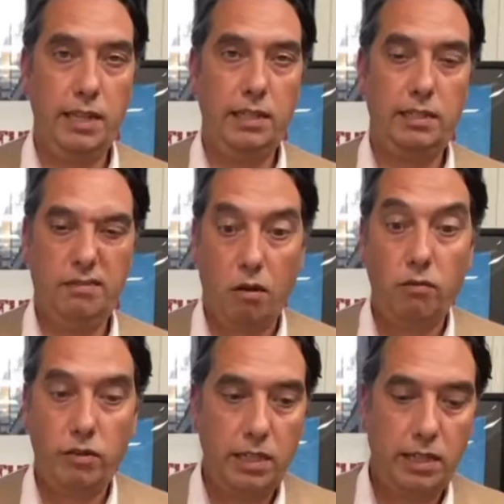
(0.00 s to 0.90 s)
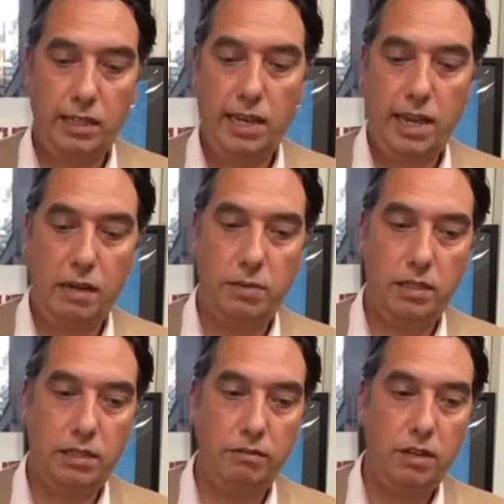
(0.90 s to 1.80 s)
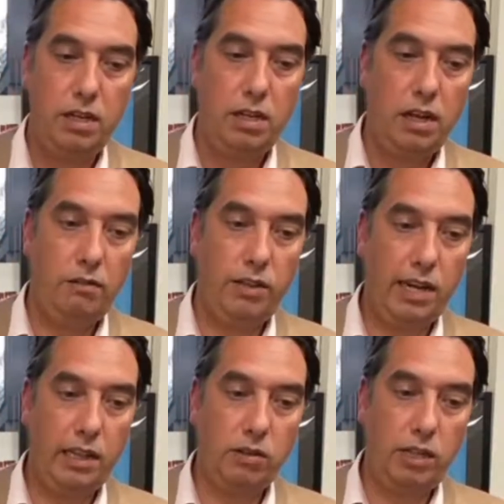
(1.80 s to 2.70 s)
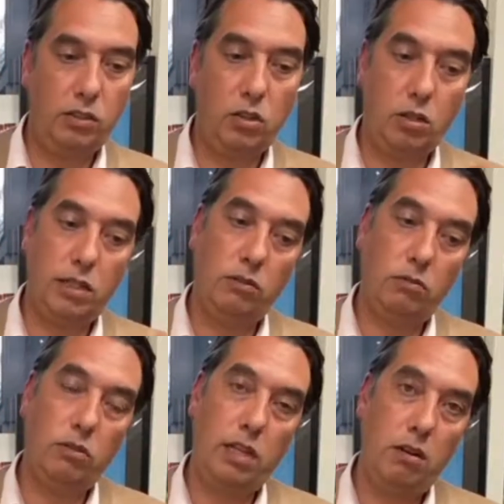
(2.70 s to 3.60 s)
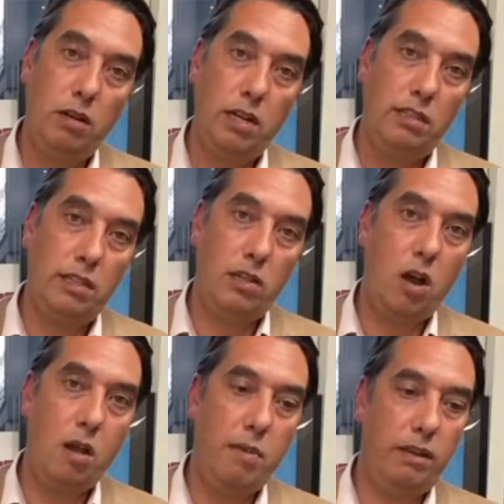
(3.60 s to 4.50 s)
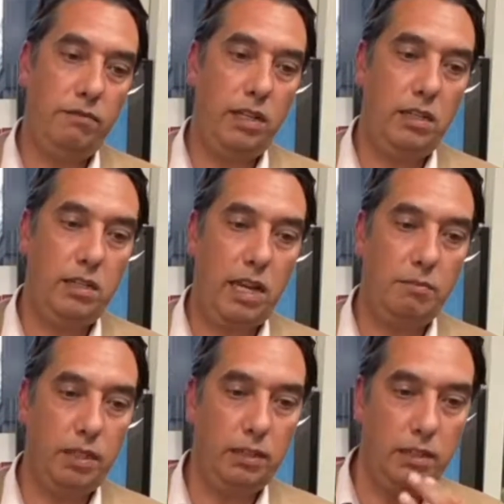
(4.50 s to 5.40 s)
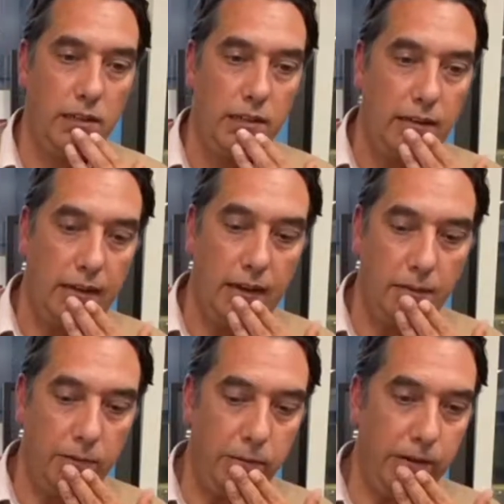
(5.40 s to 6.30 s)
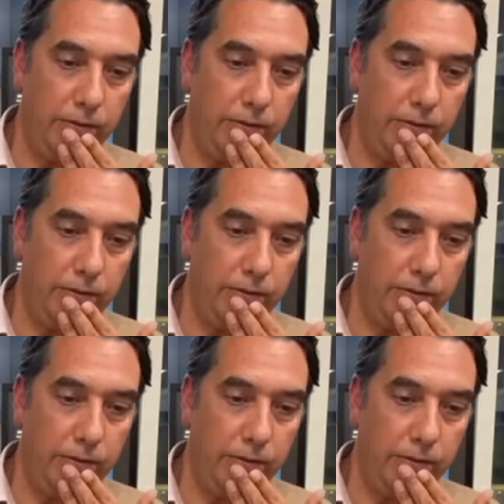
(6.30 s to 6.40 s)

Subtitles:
That's obviously the key elements of getting the right shot, and also the timing of each segment. We would